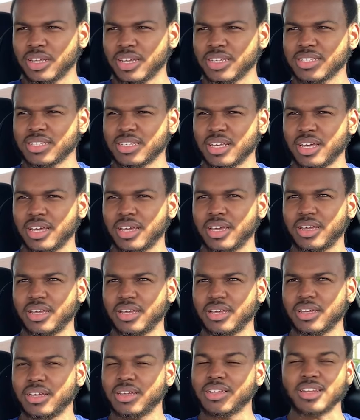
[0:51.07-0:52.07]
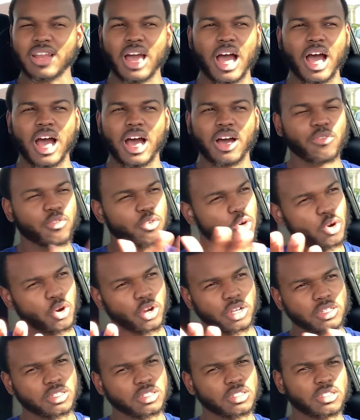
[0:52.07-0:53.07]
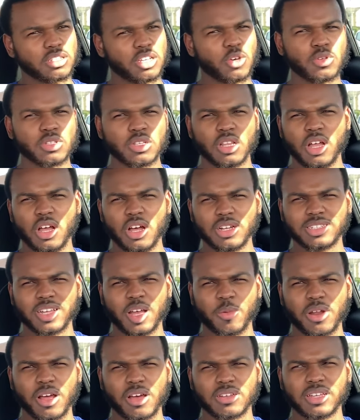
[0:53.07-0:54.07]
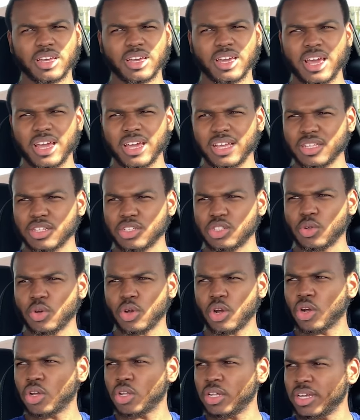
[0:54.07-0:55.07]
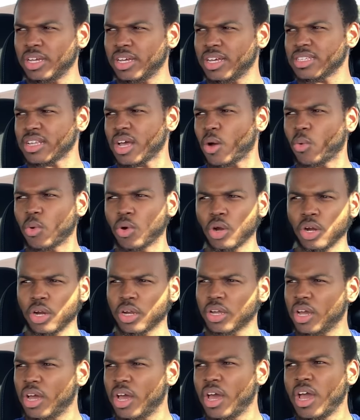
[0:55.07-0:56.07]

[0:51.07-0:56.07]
They say, nah, of course. It was a long shot, but I was like, can I get the shoe early? Because I work.